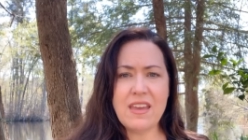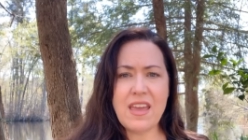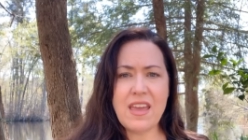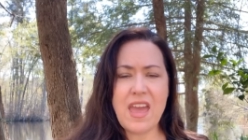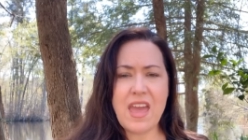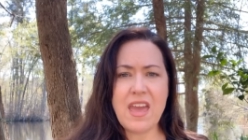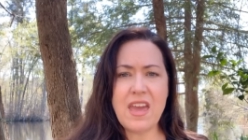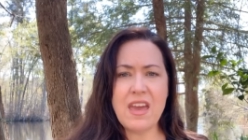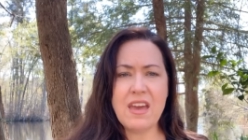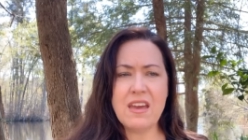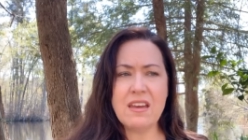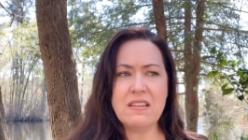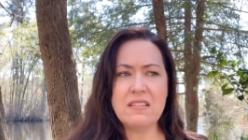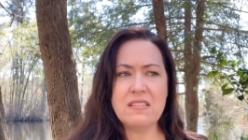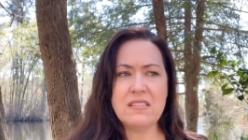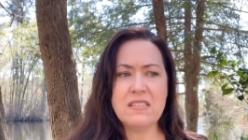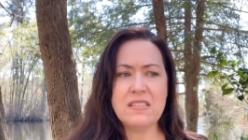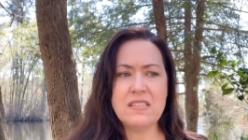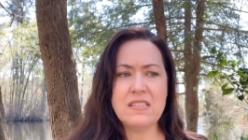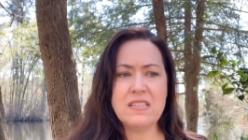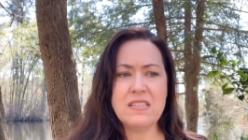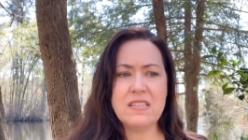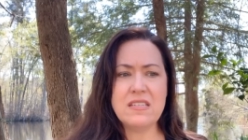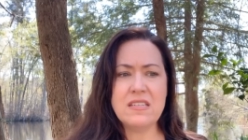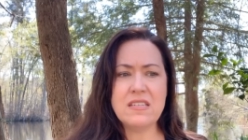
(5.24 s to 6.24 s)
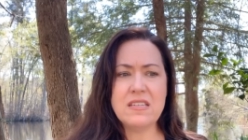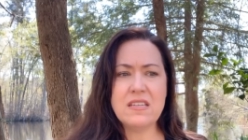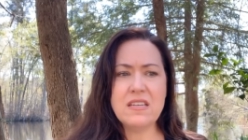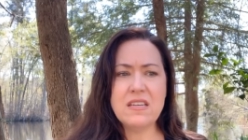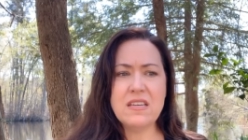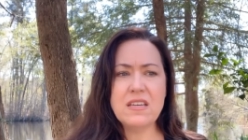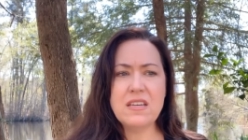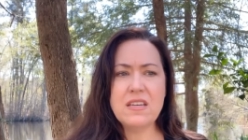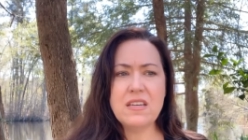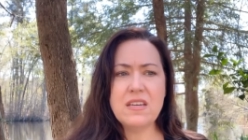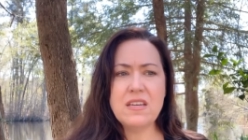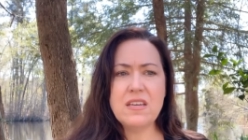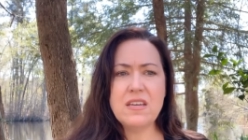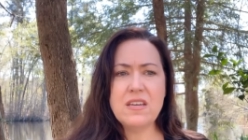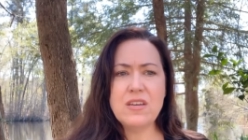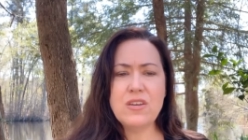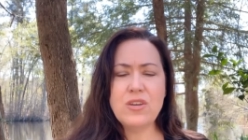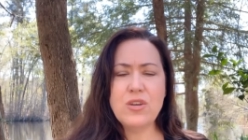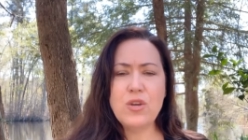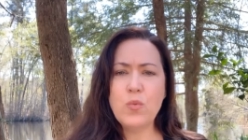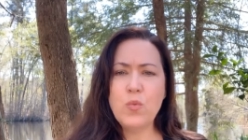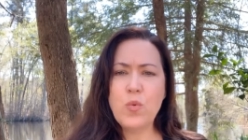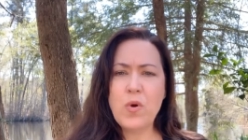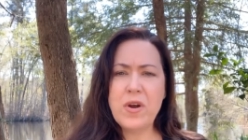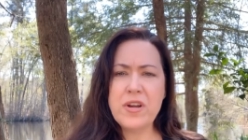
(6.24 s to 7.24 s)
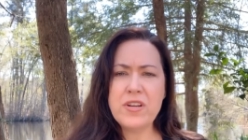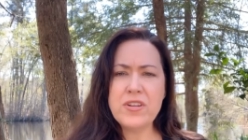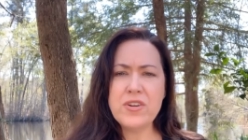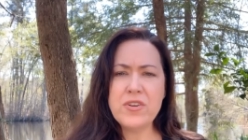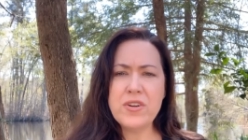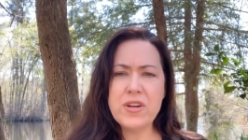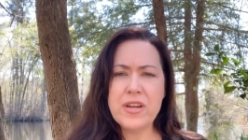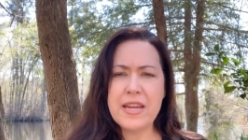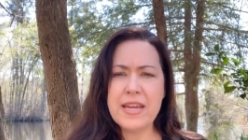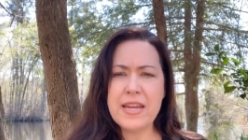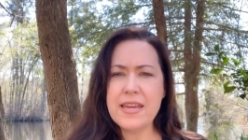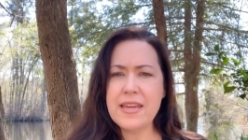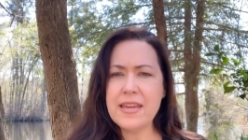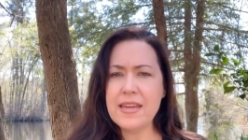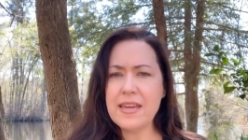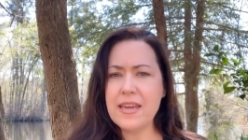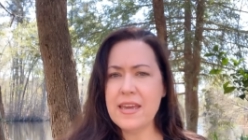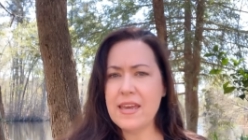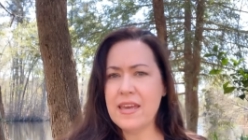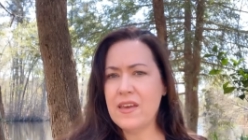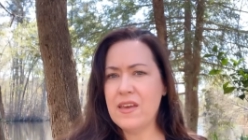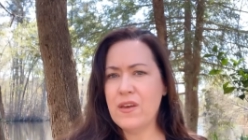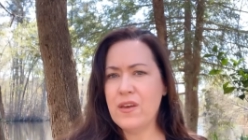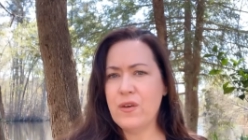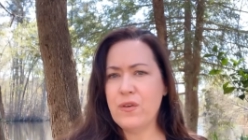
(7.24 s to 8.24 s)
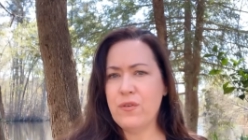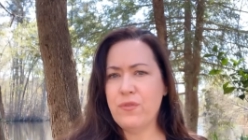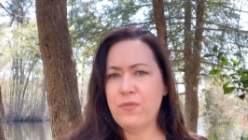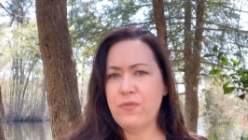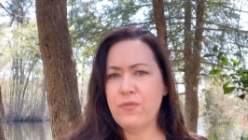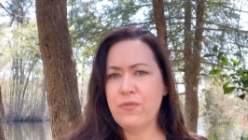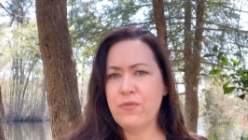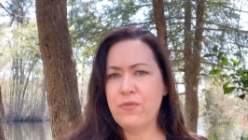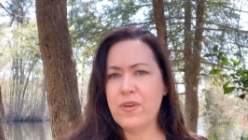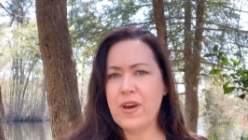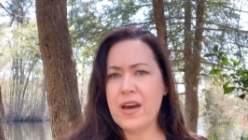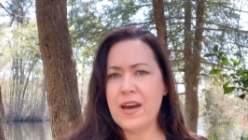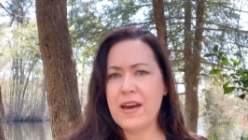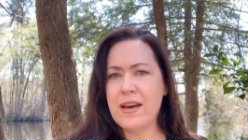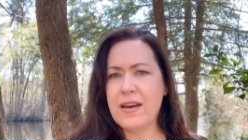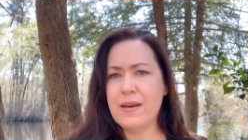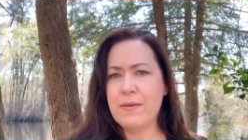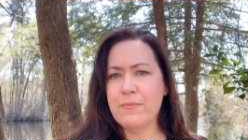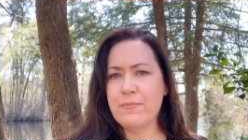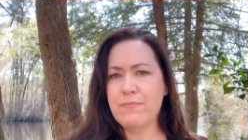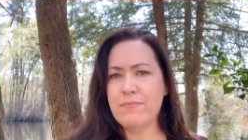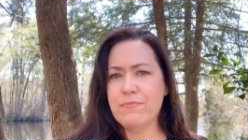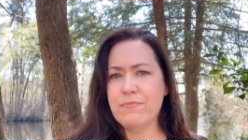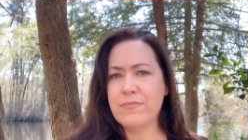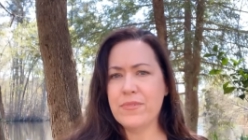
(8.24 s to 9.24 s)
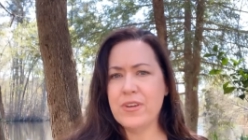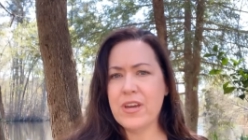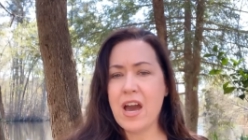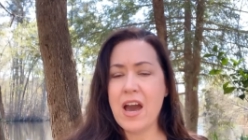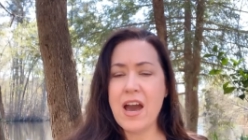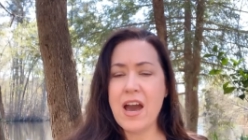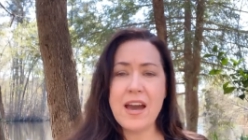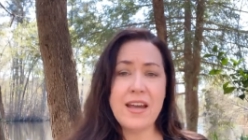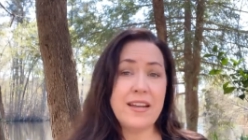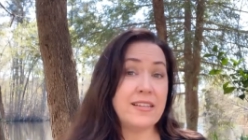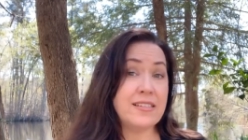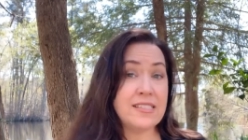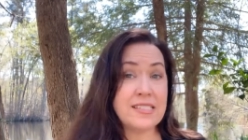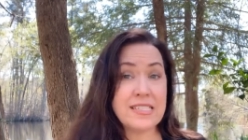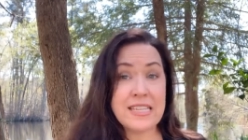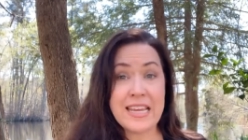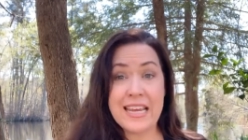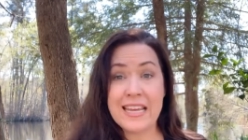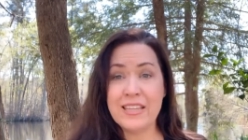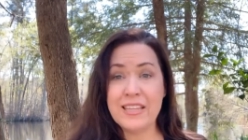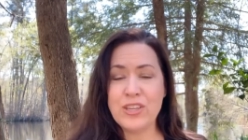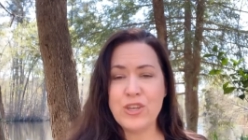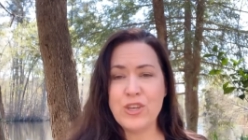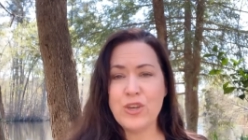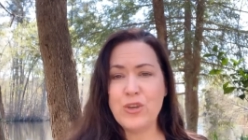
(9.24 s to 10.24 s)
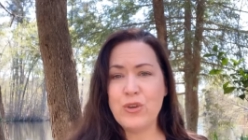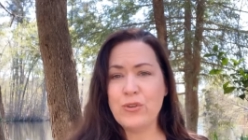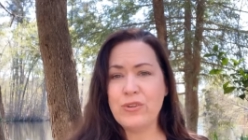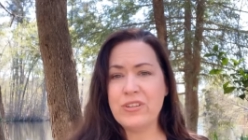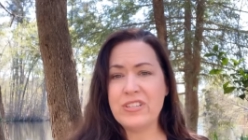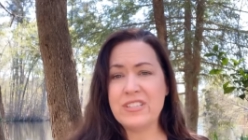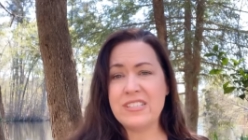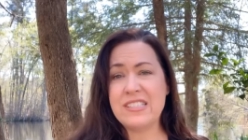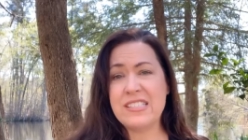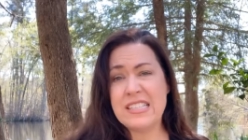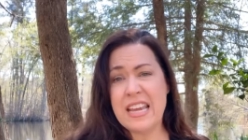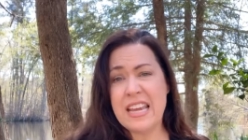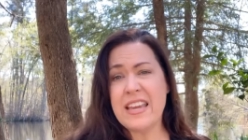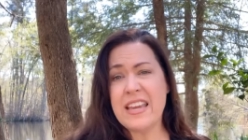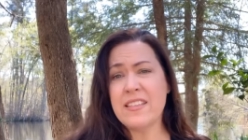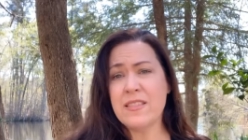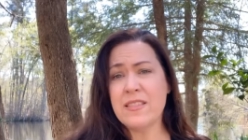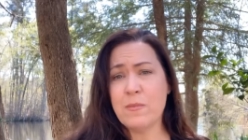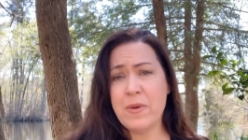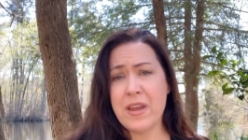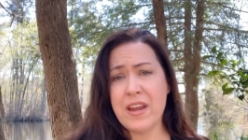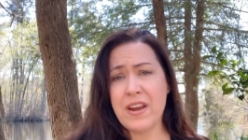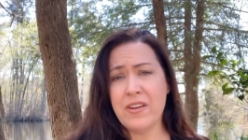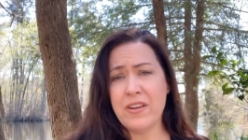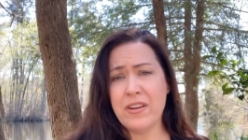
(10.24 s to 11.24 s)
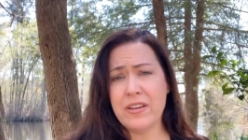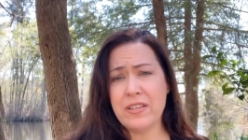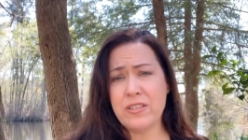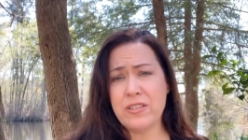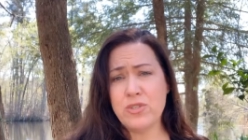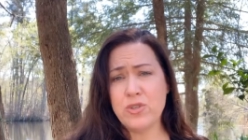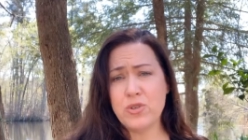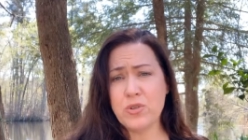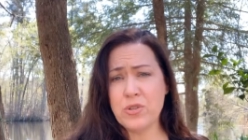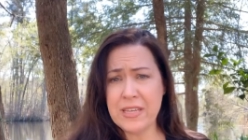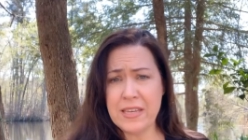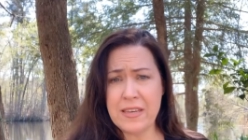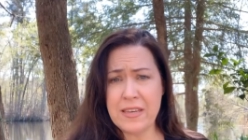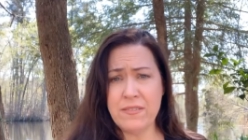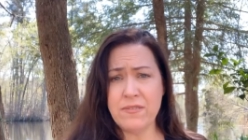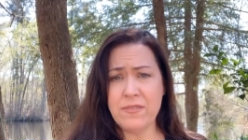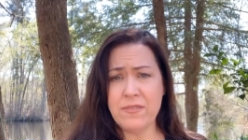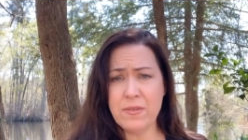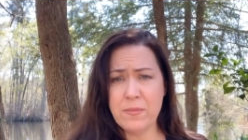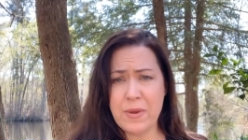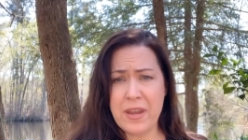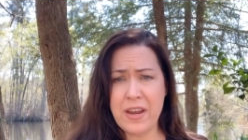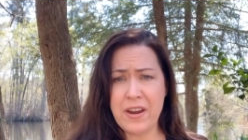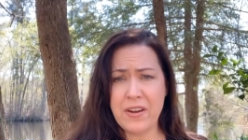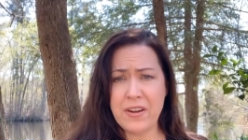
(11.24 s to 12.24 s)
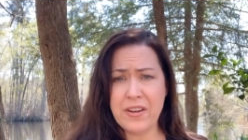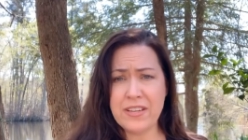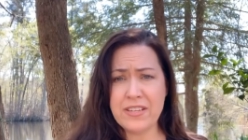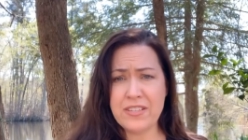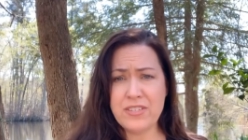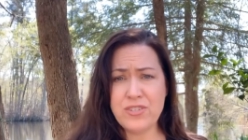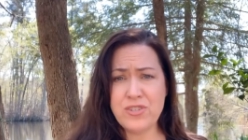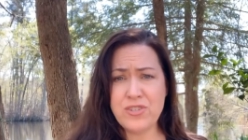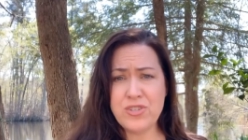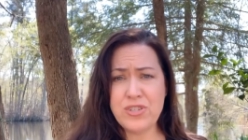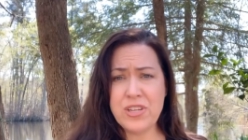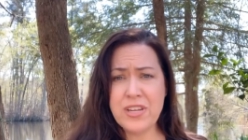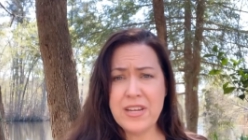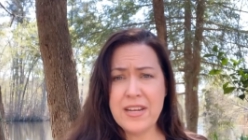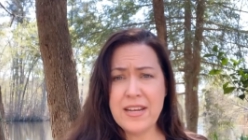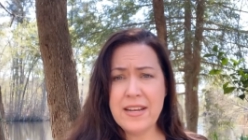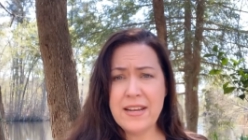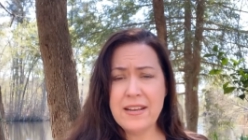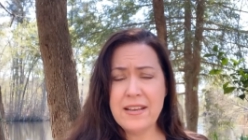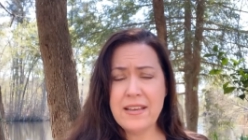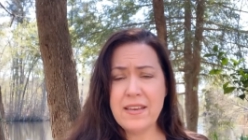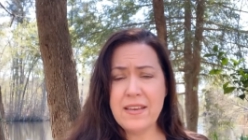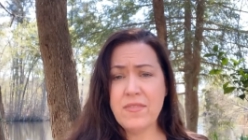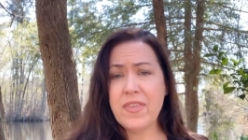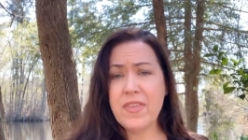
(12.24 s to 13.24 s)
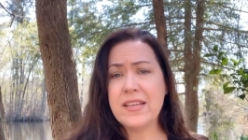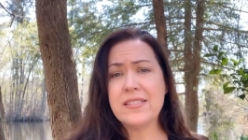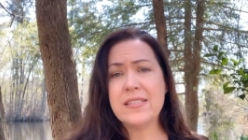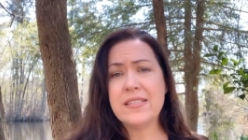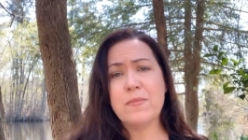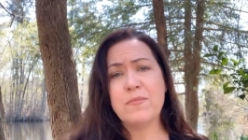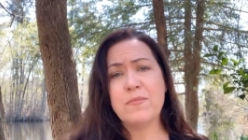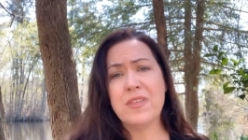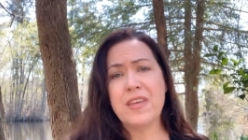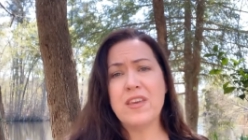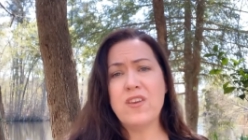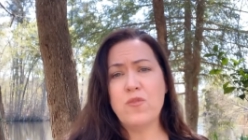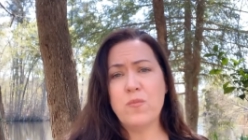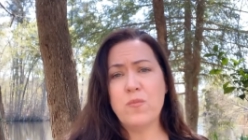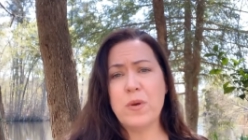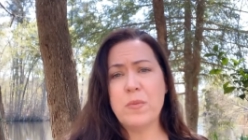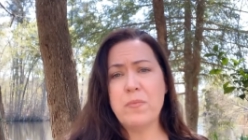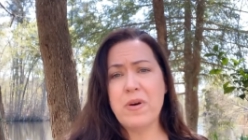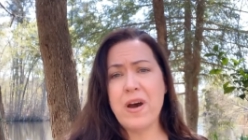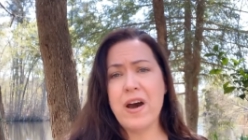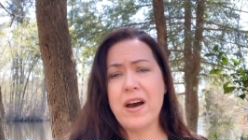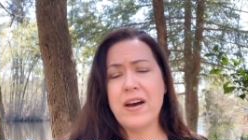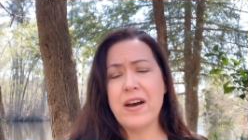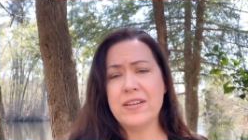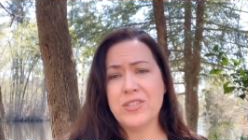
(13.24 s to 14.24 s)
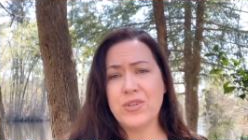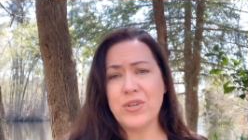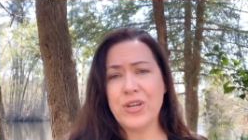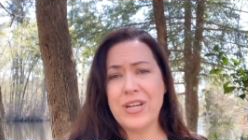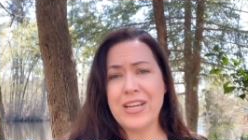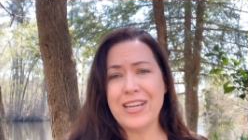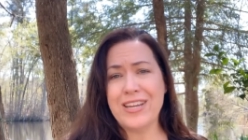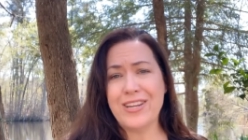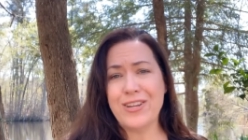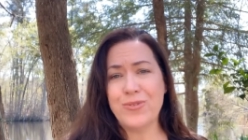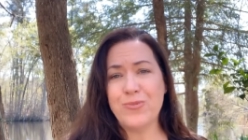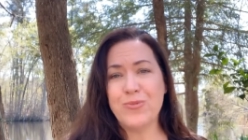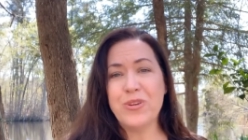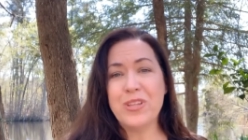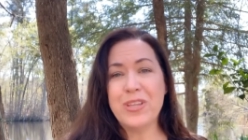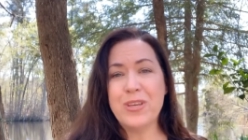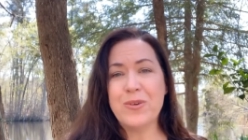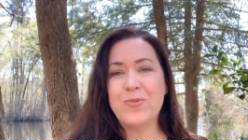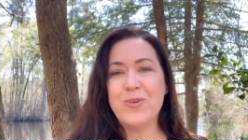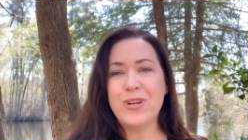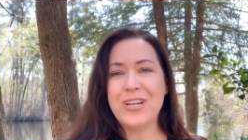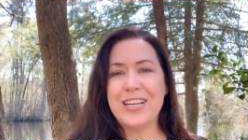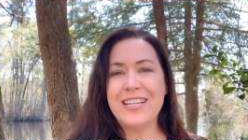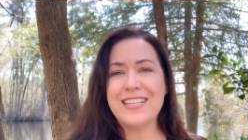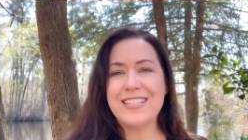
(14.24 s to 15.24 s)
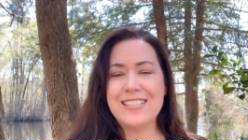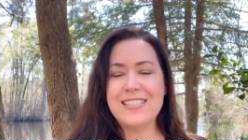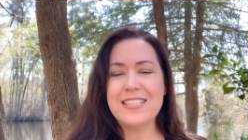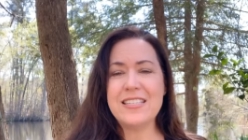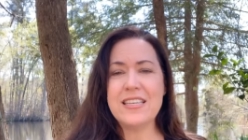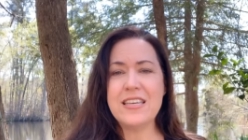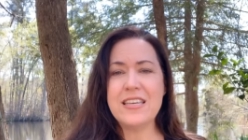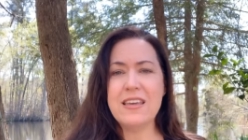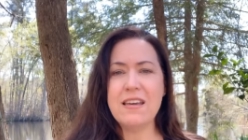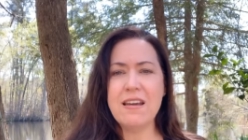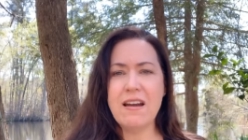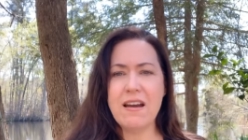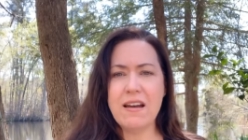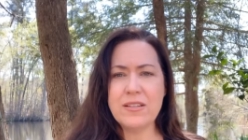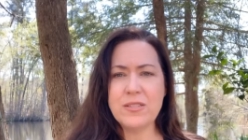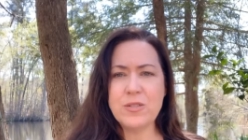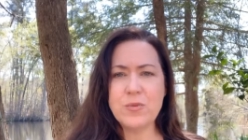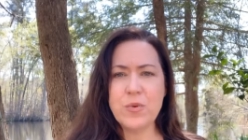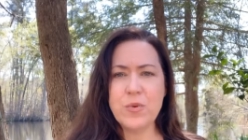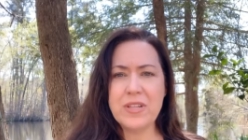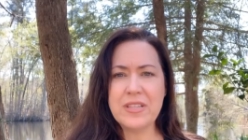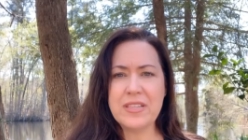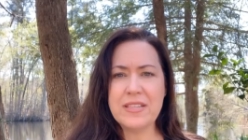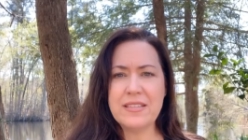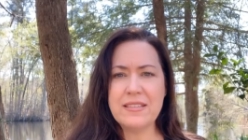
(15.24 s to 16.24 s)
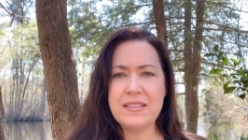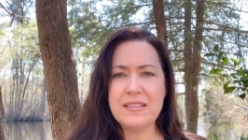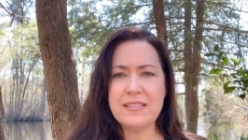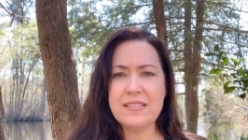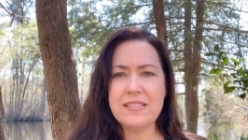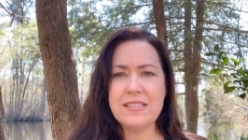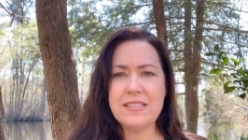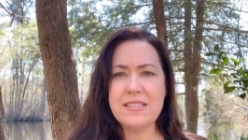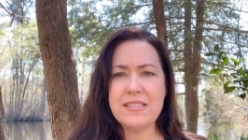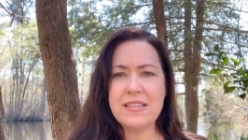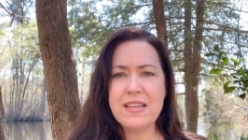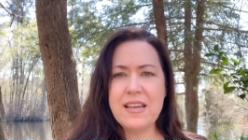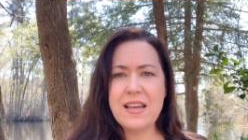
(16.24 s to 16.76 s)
and you're wondering if God is telling you to stay in the marriage or leave the marriage, if that's something you've been pondering and you're really wanting to seek God's will in this,